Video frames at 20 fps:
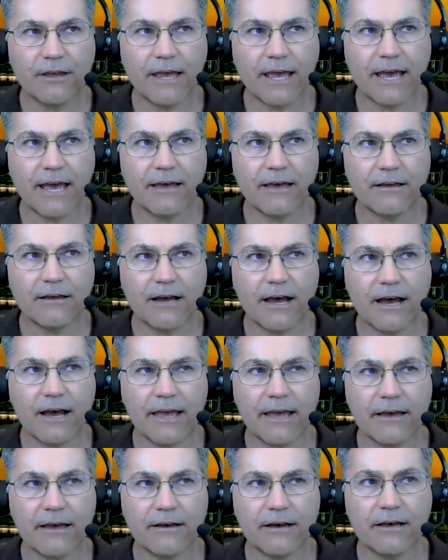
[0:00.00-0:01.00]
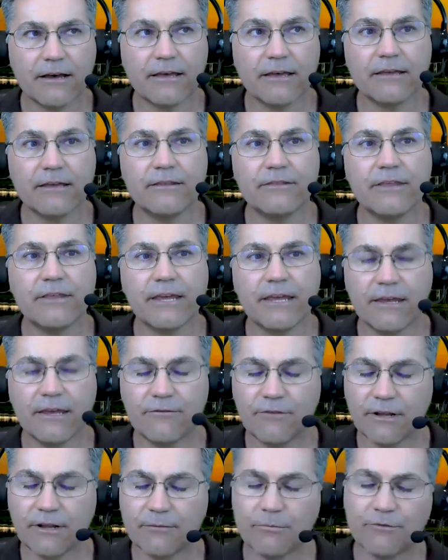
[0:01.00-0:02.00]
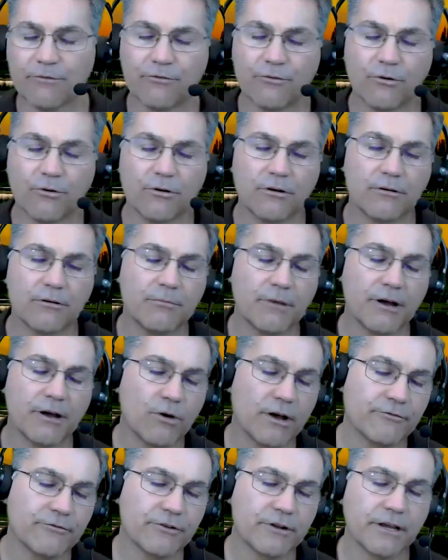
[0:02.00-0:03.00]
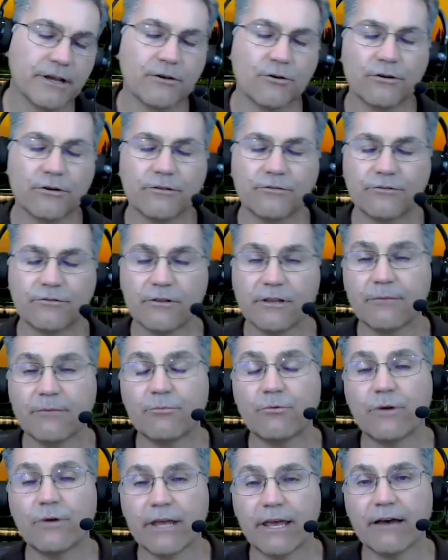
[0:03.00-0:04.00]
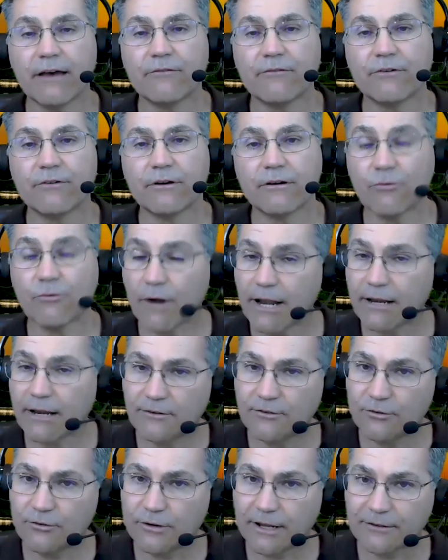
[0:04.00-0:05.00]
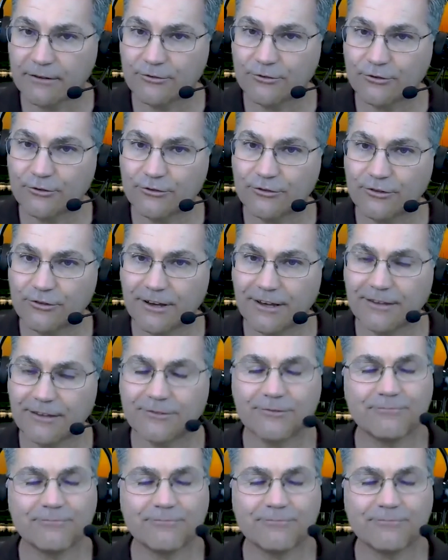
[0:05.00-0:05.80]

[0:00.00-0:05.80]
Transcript: in the evening before my wife and I go to sleep, we have a gratitude exercise,